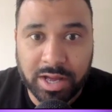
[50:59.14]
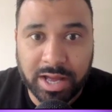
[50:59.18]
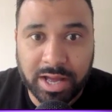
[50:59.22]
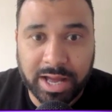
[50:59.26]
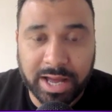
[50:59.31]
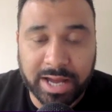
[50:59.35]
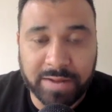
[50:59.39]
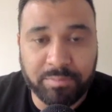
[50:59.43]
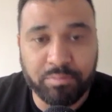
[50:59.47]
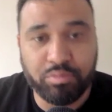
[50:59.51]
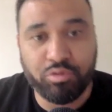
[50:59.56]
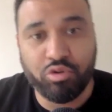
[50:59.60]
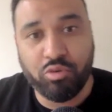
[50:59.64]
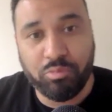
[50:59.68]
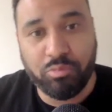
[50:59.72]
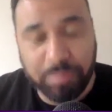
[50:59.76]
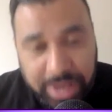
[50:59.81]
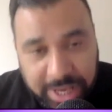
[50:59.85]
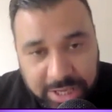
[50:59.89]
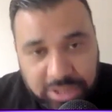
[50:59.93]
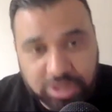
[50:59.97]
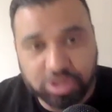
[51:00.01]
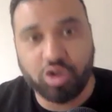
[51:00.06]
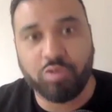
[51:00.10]
And it brought
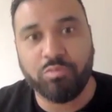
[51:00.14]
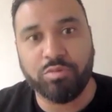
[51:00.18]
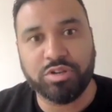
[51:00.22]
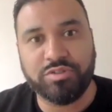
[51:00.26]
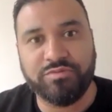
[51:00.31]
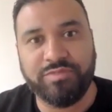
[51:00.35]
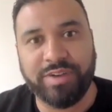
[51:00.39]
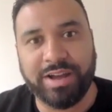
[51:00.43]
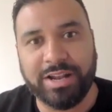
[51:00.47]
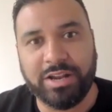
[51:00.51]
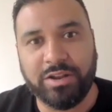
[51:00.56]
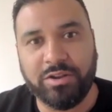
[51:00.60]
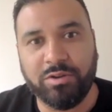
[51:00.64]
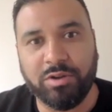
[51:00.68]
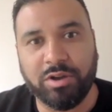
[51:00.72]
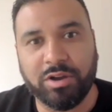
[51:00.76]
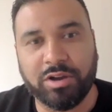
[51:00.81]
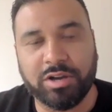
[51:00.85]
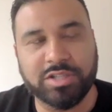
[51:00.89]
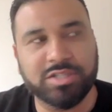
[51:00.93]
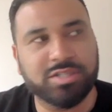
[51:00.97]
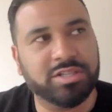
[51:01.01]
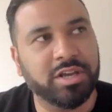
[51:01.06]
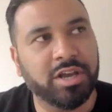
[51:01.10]
me so much value,
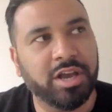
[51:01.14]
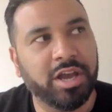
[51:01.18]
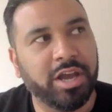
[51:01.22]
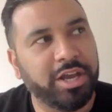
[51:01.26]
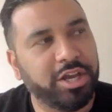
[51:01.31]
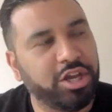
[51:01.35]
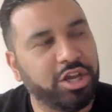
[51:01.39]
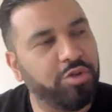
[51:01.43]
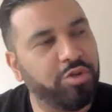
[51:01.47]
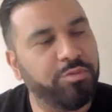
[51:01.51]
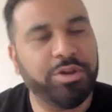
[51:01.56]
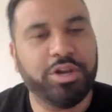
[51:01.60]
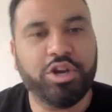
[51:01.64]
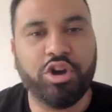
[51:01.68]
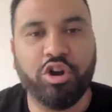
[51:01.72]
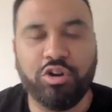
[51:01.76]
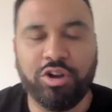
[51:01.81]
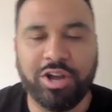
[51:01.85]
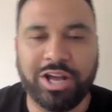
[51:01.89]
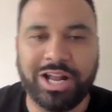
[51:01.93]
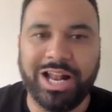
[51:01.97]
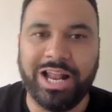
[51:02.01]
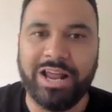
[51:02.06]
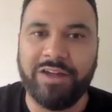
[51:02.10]
because when you go
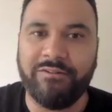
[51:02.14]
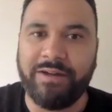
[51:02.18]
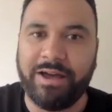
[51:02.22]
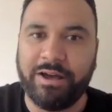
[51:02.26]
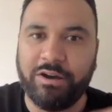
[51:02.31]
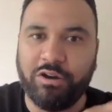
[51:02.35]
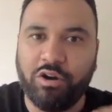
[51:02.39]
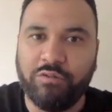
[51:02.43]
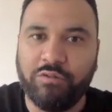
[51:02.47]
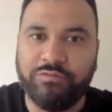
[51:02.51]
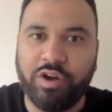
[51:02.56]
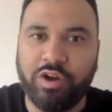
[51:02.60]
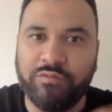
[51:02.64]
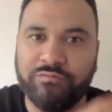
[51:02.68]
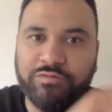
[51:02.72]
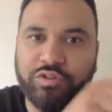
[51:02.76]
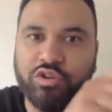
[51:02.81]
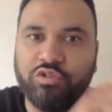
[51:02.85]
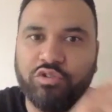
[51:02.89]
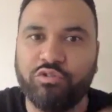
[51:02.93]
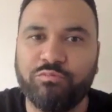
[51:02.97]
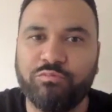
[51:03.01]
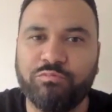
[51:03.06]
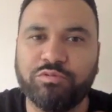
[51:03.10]
on the clear out of
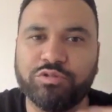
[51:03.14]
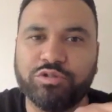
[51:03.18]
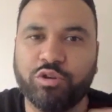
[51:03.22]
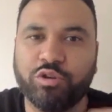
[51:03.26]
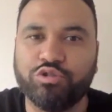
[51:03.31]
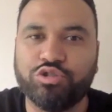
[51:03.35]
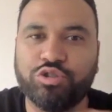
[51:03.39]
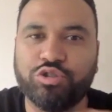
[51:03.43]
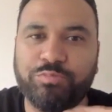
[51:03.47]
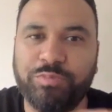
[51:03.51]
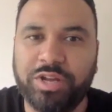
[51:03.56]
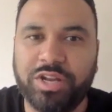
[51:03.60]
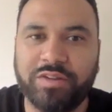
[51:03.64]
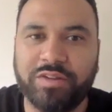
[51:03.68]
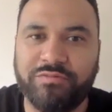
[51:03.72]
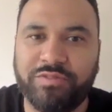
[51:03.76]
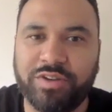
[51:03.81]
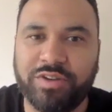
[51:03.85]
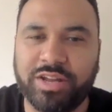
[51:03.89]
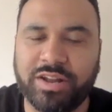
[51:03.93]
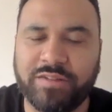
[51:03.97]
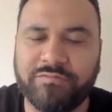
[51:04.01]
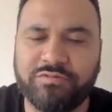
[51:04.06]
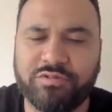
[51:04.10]
your social media
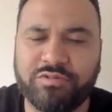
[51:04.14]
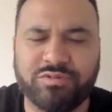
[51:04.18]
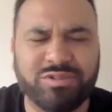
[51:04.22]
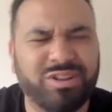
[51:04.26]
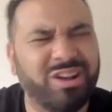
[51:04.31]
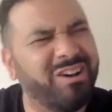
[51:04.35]
feed after,